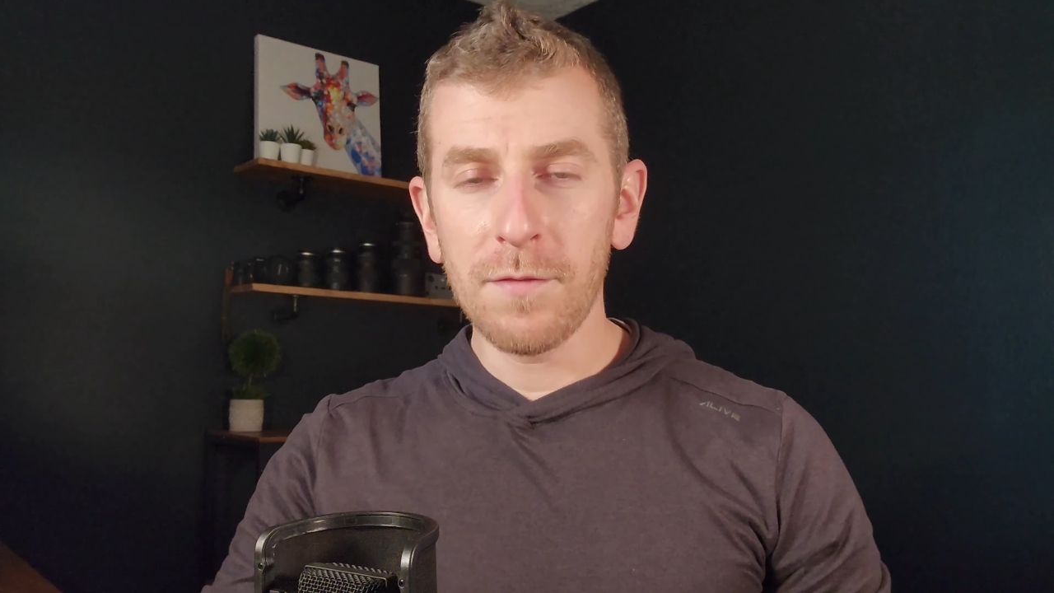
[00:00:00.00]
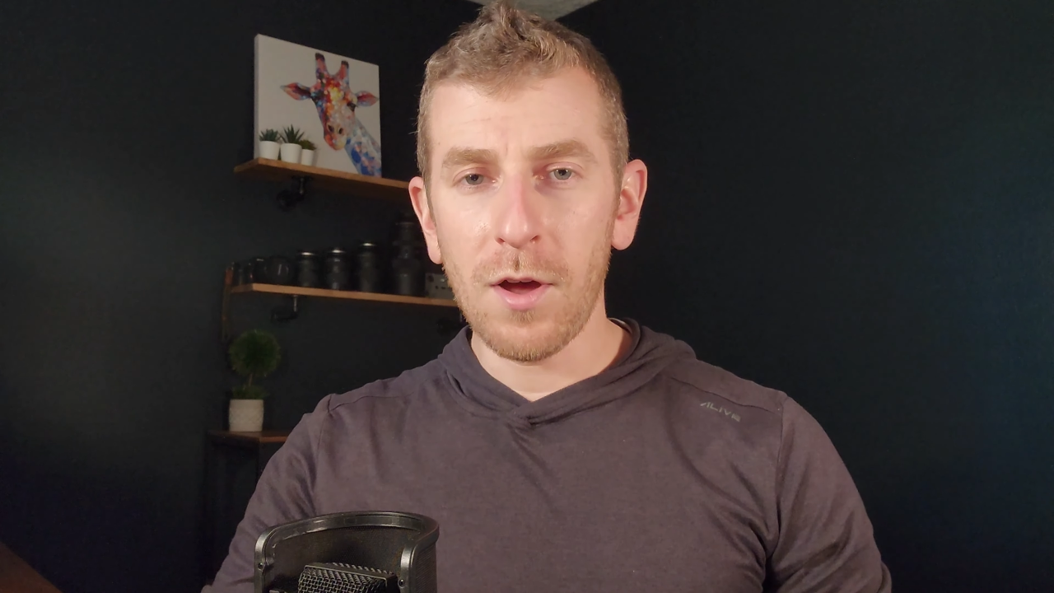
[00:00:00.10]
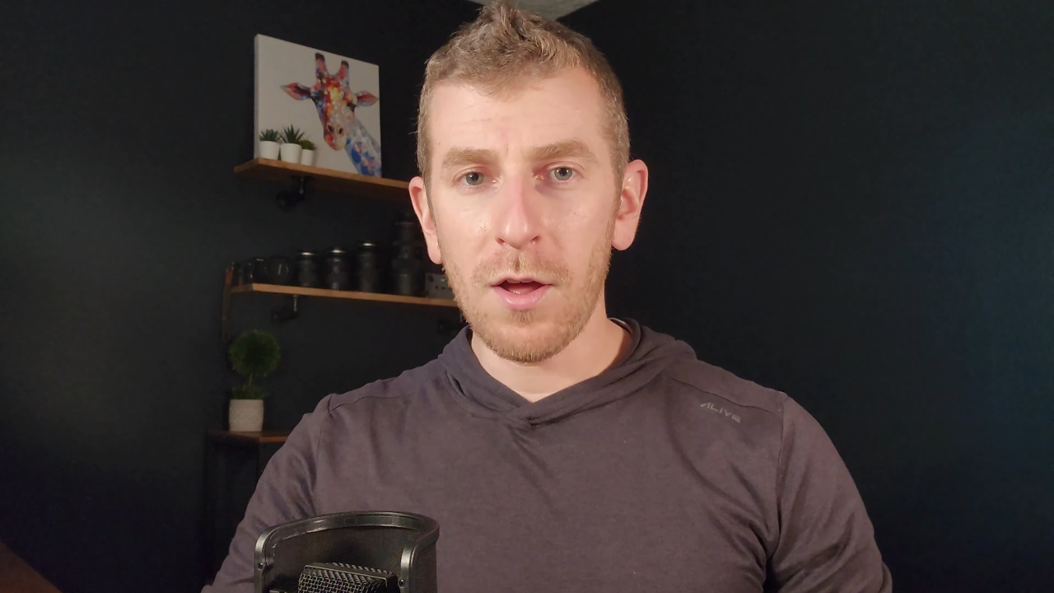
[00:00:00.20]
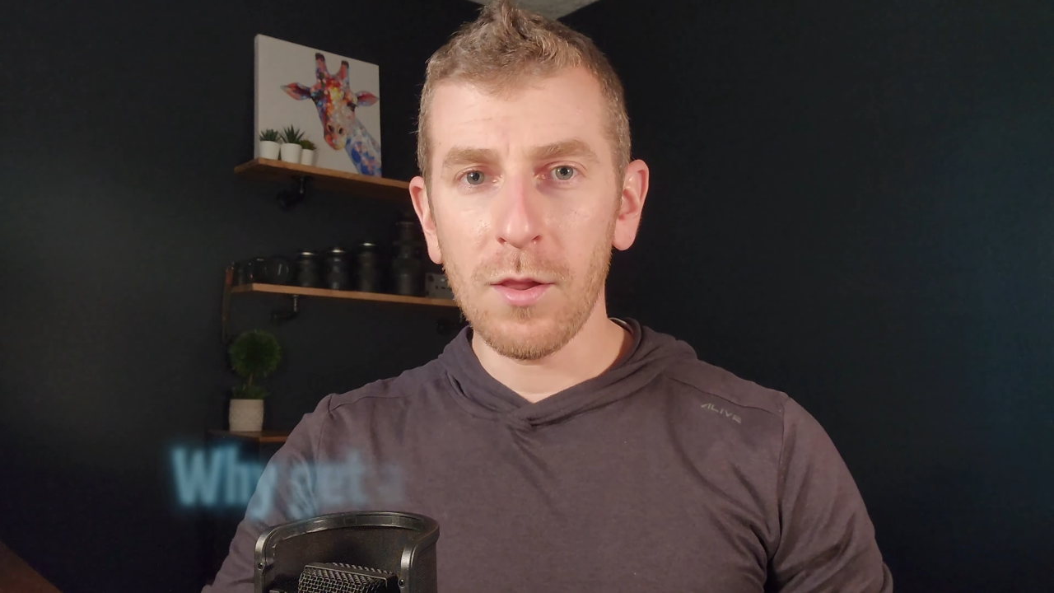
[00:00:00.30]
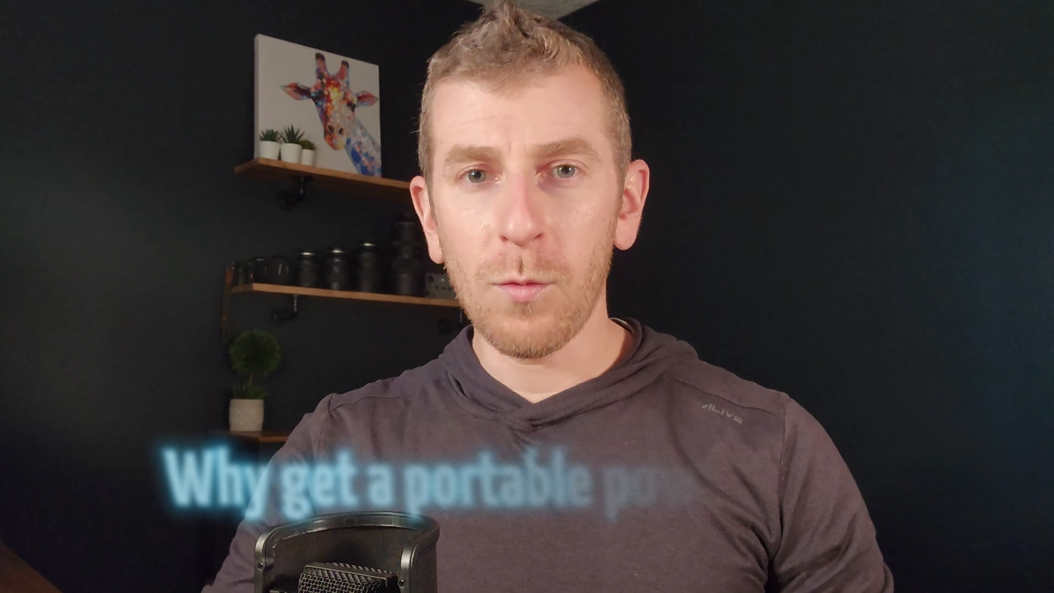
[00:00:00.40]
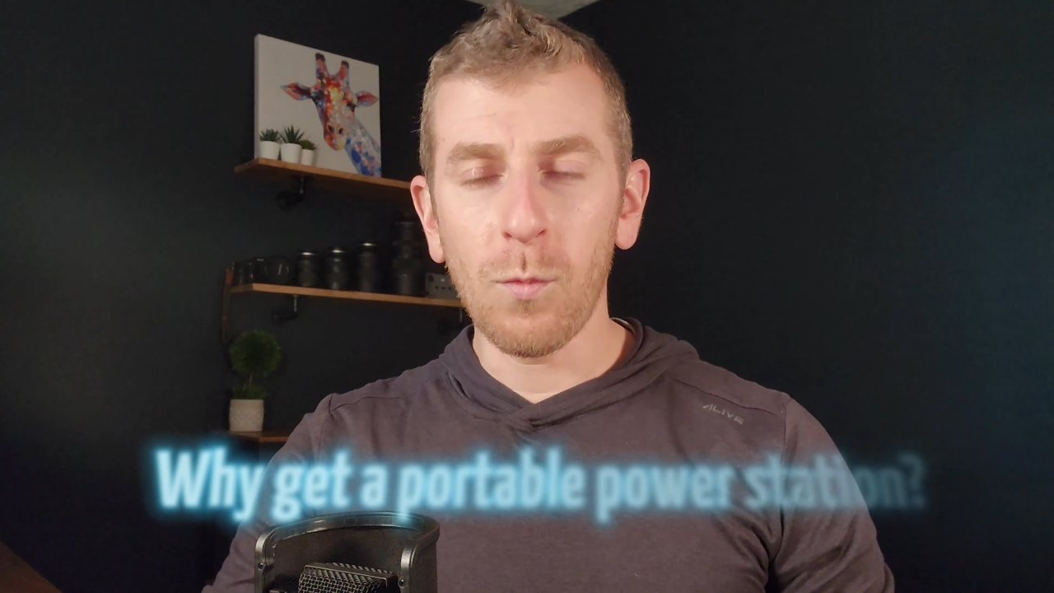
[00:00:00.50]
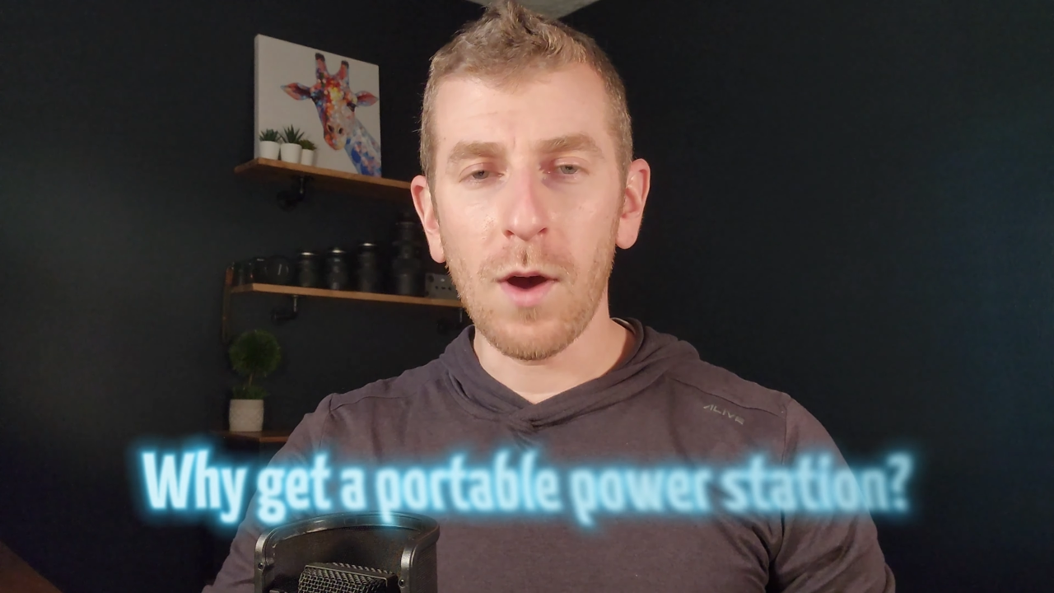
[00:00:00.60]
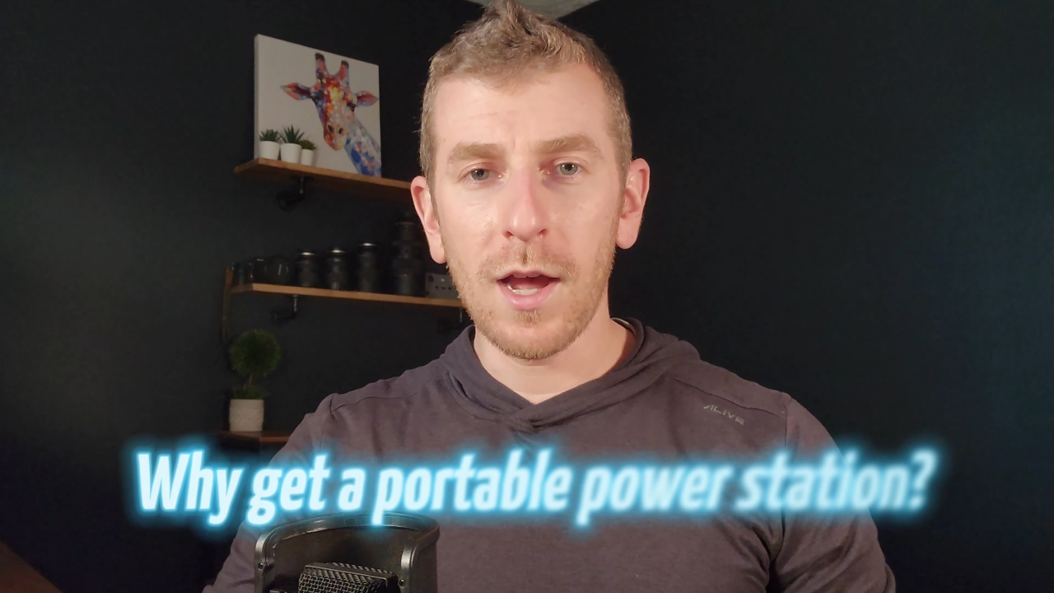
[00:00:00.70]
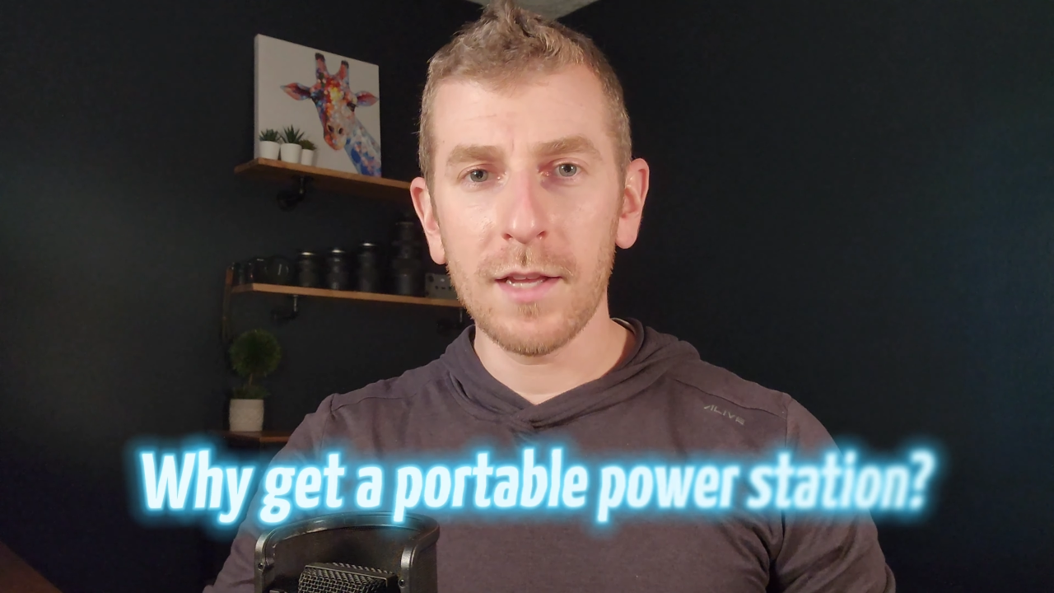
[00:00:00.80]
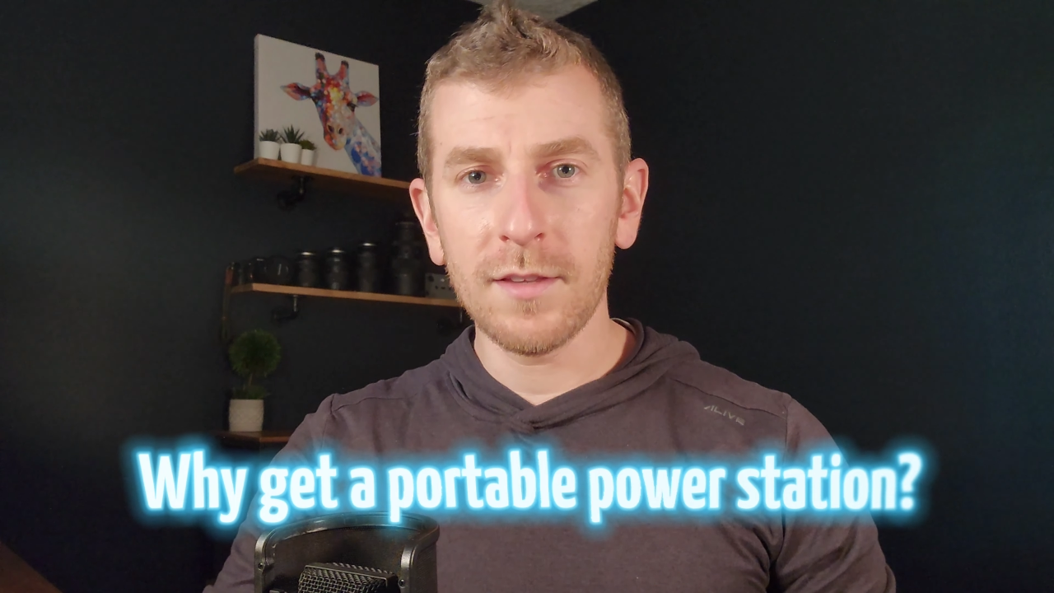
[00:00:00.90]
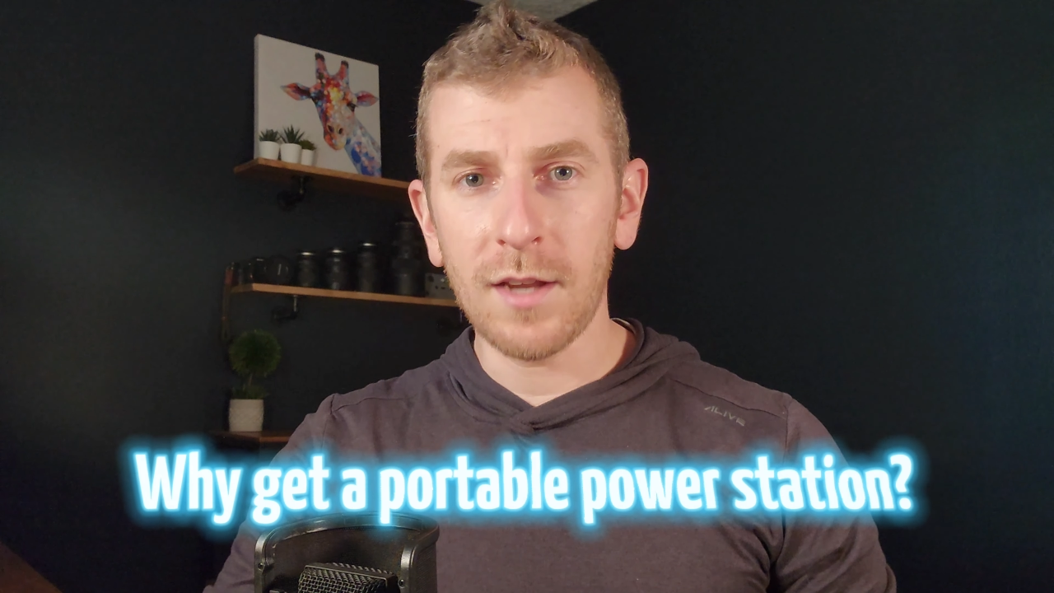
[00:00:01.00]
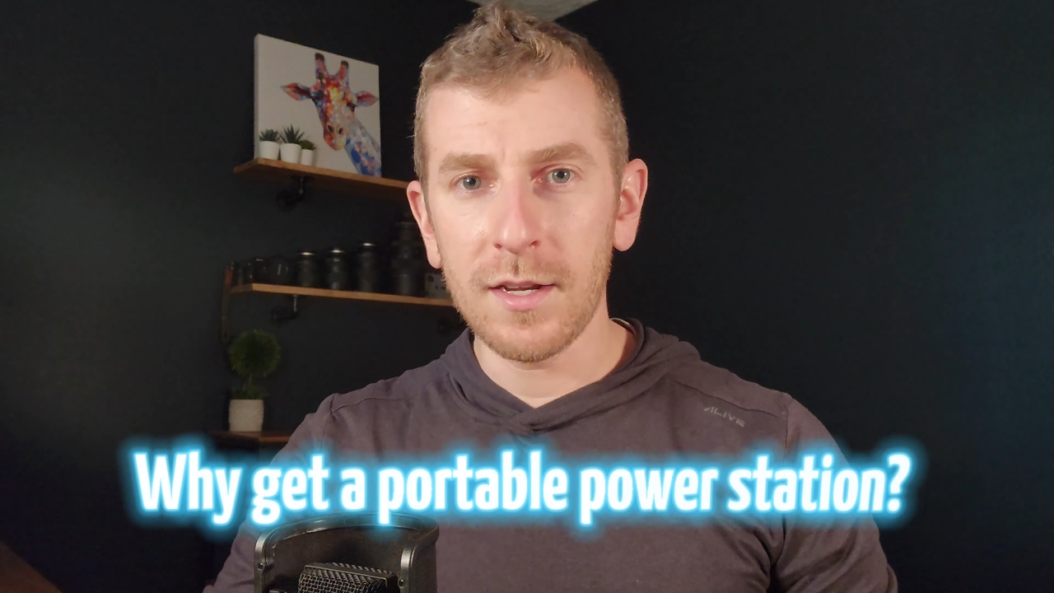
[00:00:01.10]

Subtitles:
of all, why did